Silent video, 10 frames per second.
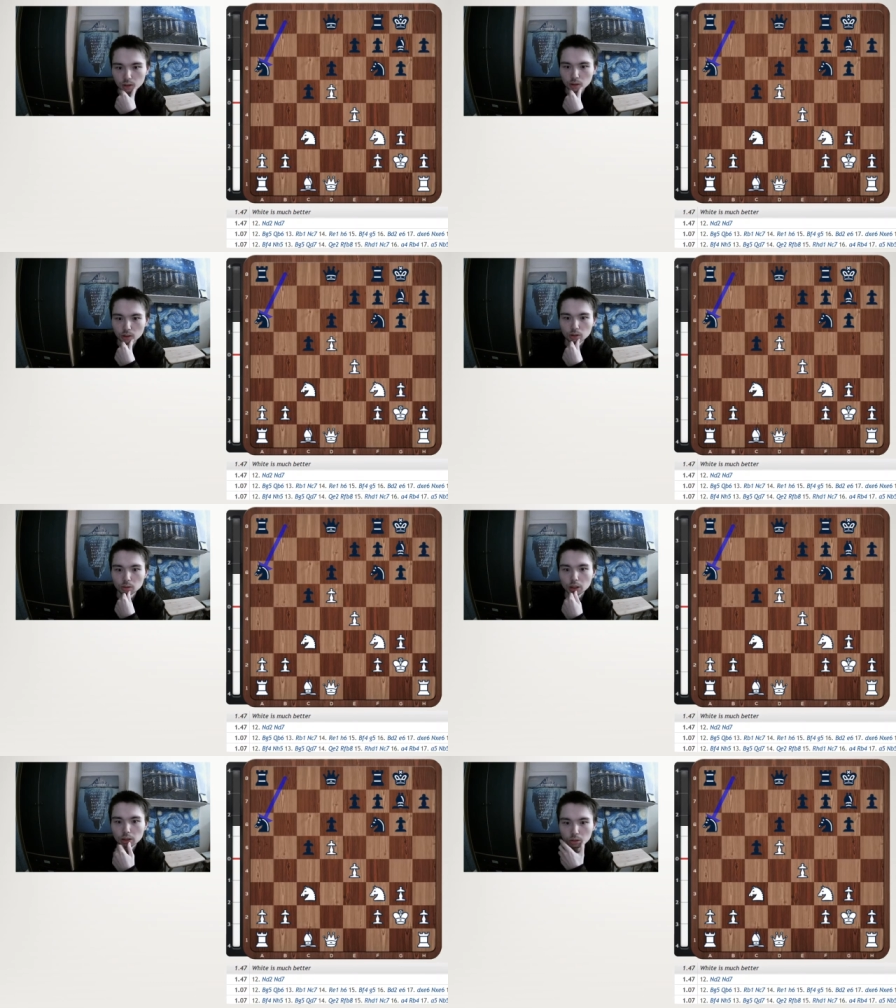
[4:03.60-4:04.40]
So
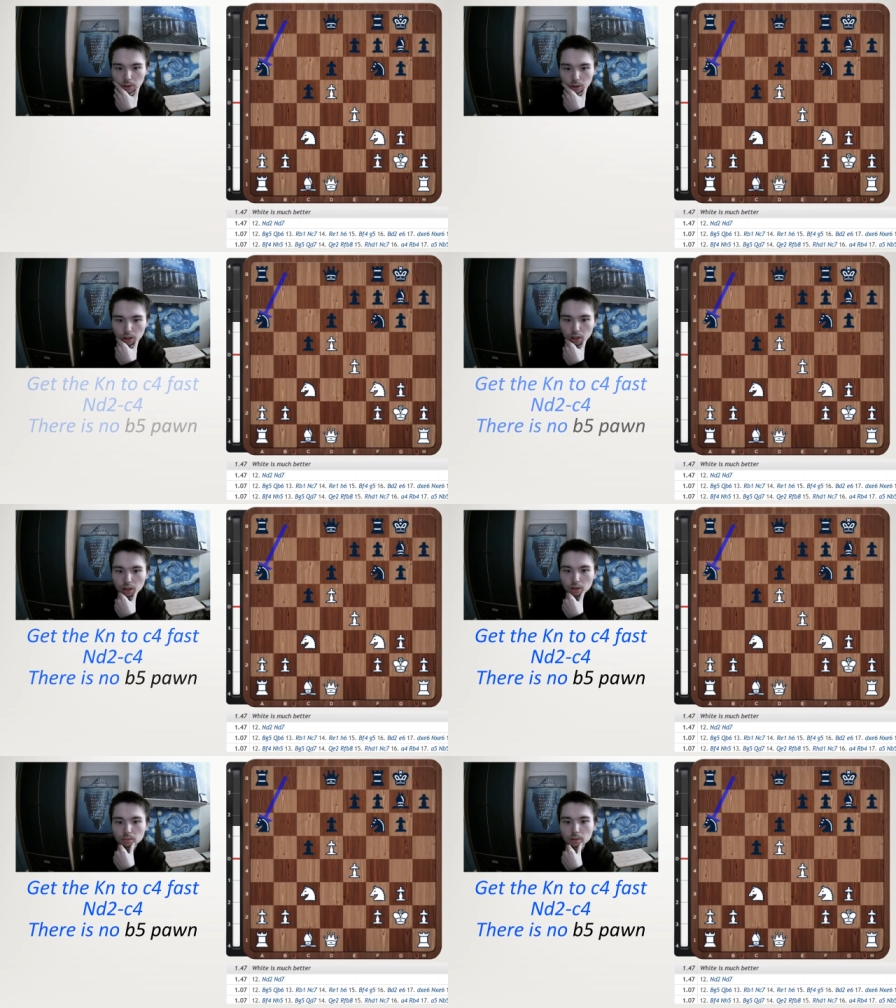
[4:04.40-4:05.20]
one option
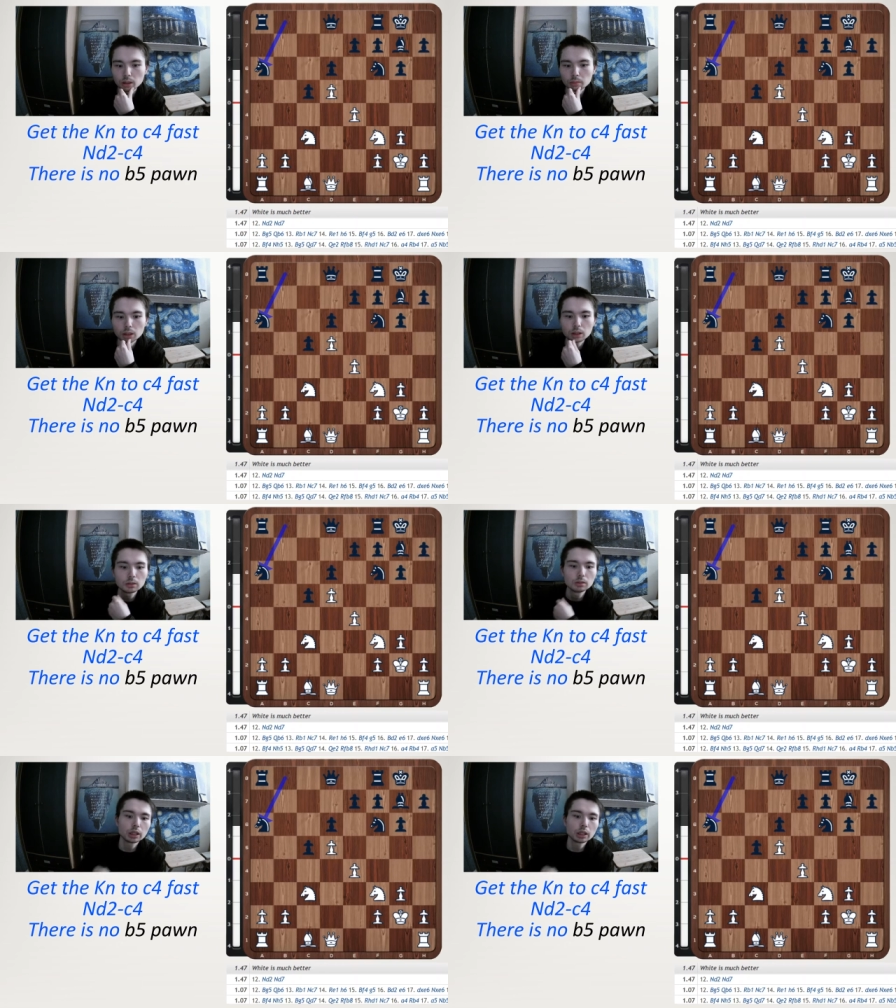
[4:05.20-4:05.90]
here is maybe